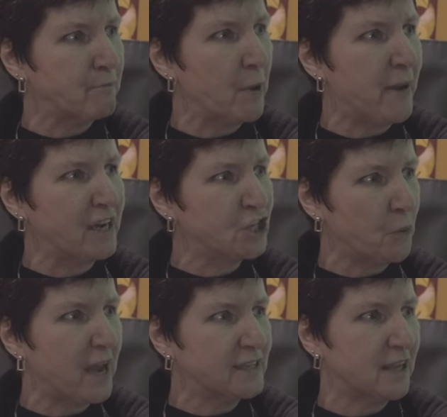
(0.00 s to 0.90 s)

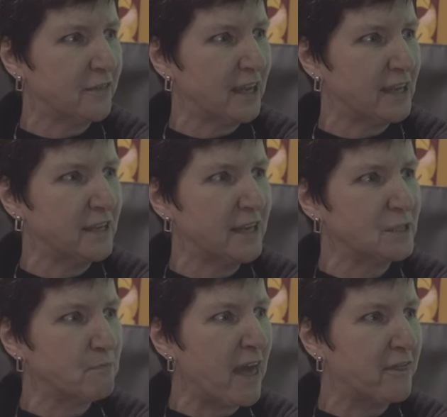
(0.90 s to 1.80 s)
perpetuating
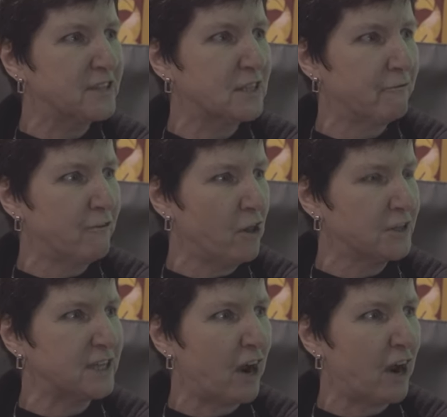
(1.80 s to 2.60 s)
these myths and false